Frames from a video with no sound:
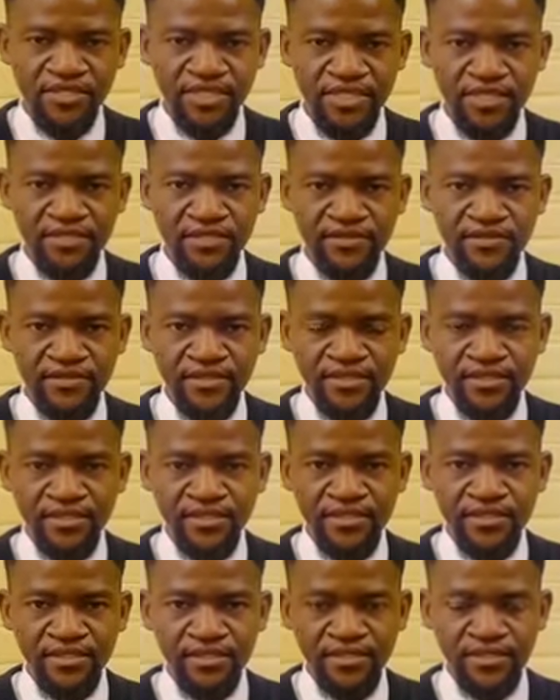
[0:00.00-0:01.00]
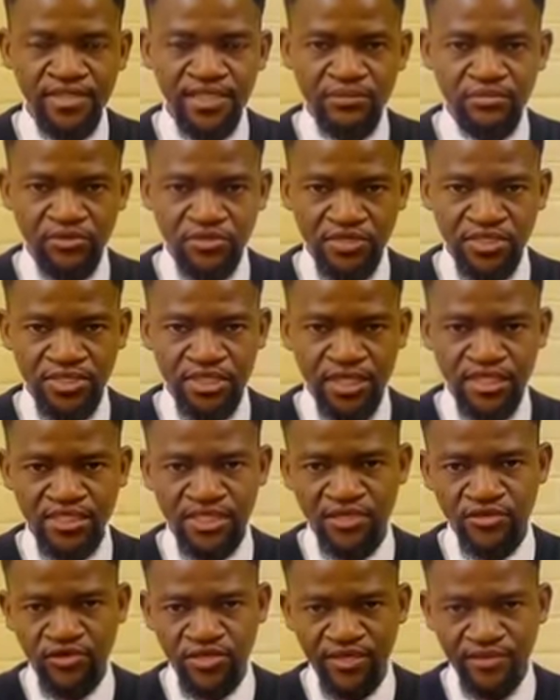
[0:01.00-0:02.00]
the procedure is
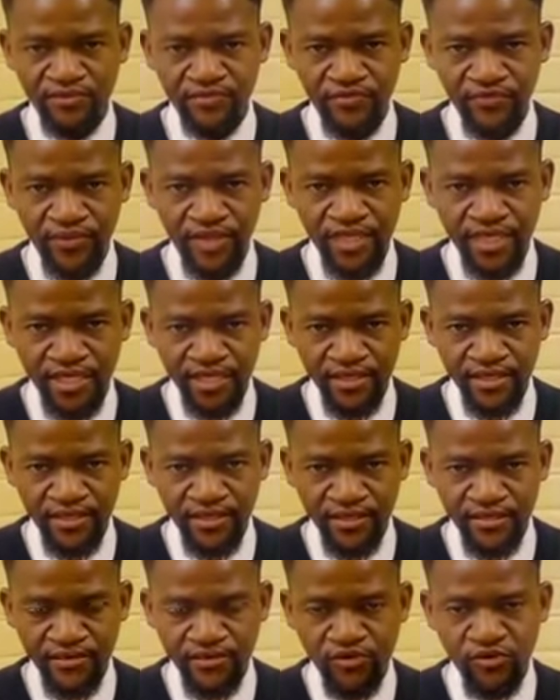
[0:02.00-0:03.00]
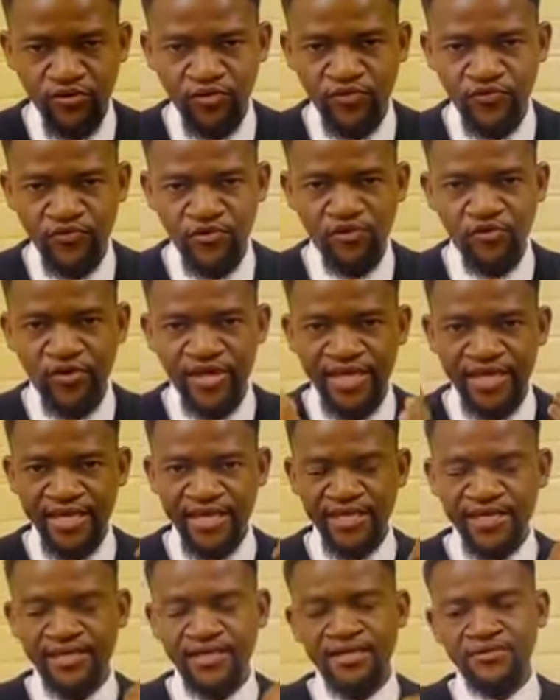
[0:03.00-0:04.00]
they go for weighing
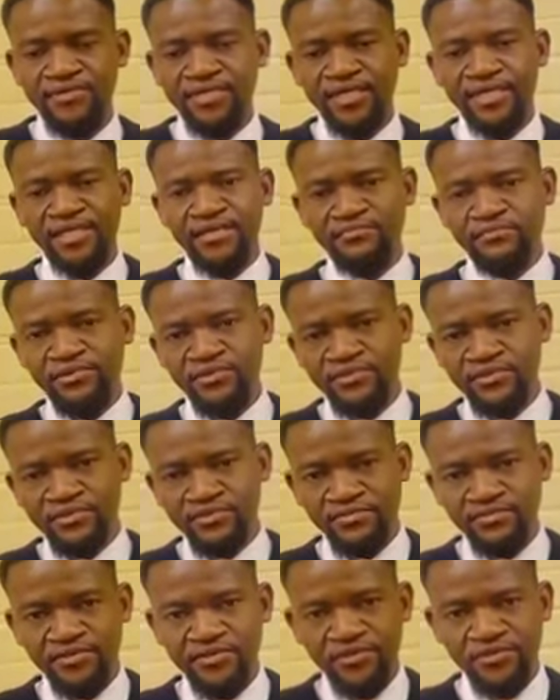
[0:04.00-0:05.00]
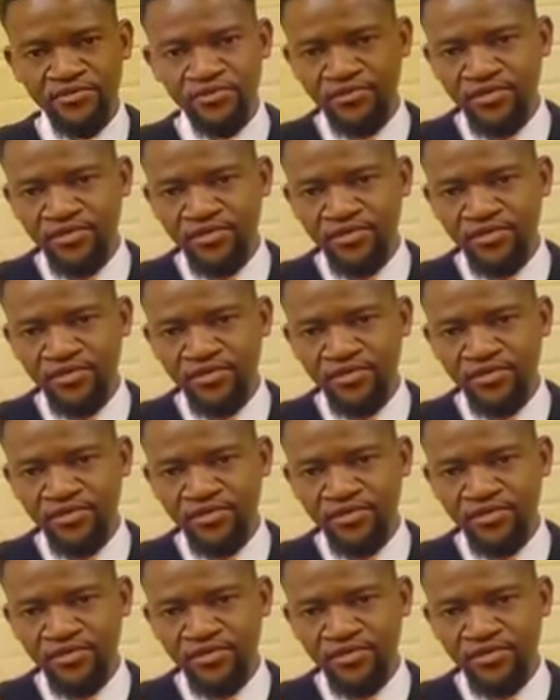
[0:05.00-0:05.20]
outside the port, because we